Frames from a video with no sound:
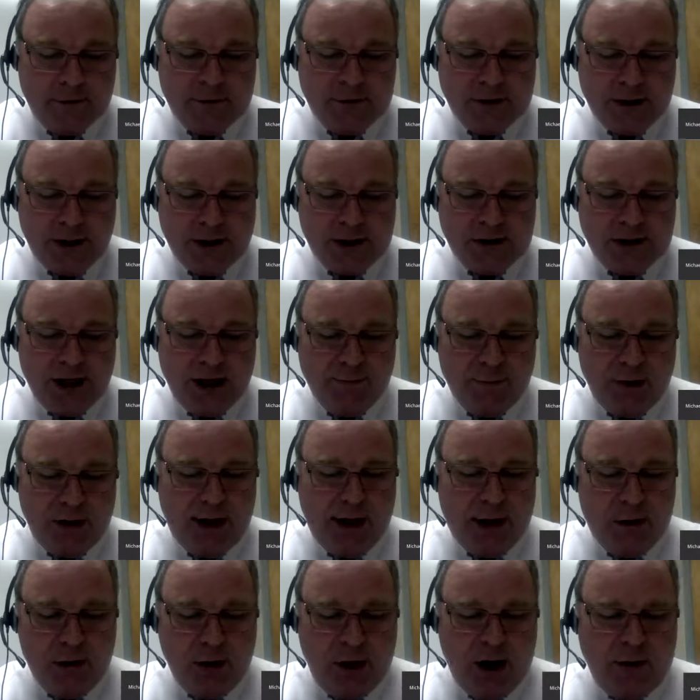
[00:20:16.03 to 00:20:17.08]
Verse 16,
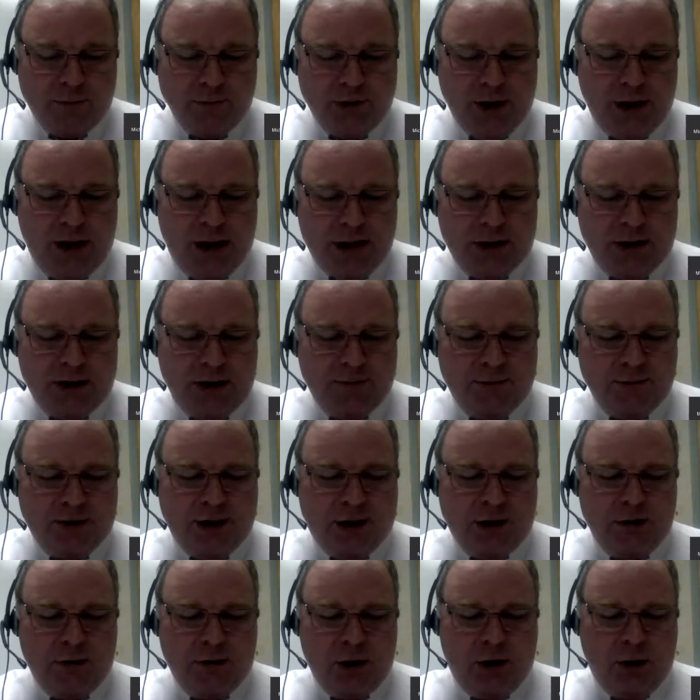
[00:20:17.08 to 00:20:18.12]
but he who comes against him
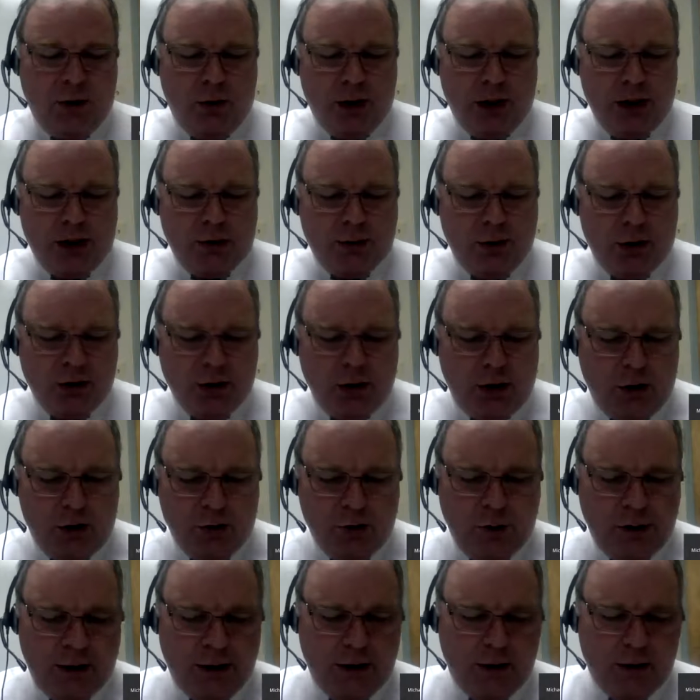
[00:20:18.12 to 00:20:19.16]
shall do according to his
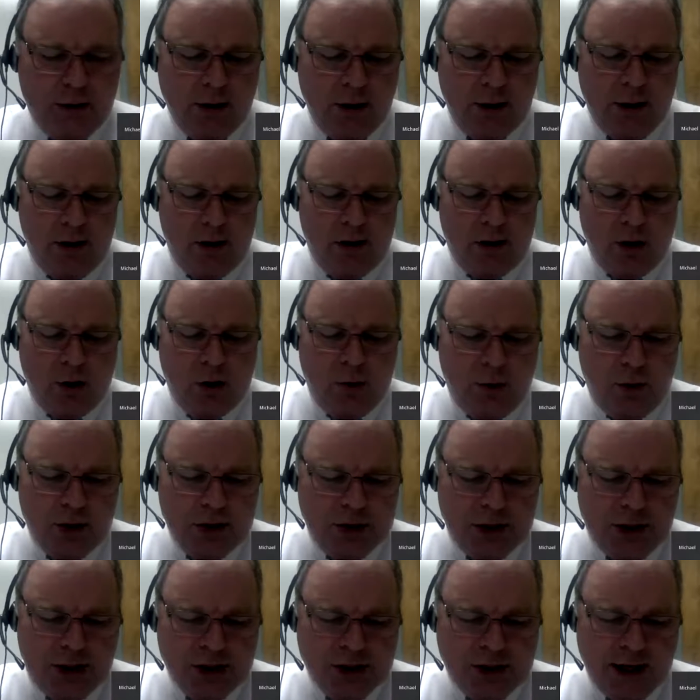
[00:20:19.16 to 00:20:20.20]
own will. No
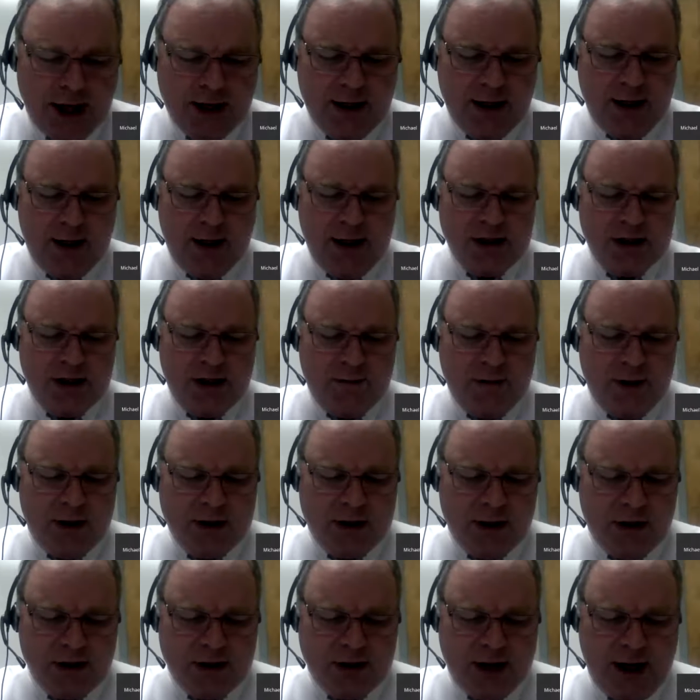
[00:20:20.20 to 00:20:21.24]
one shall stand against him. He
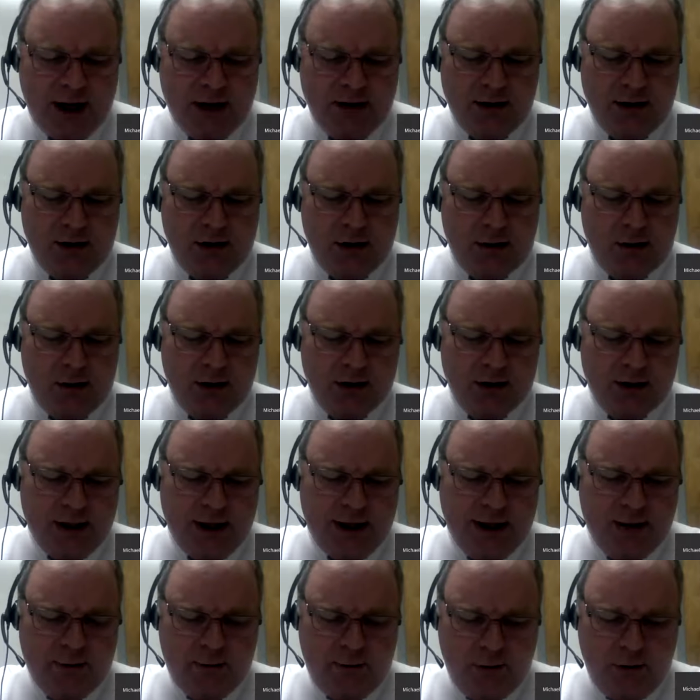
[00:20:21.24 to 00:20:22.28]
shall stand in the glorious
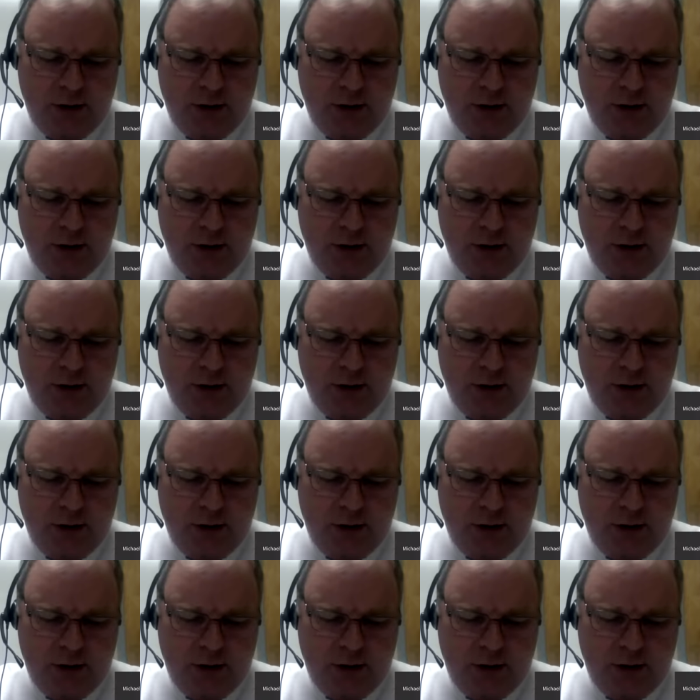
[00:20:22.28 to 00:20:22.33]
land.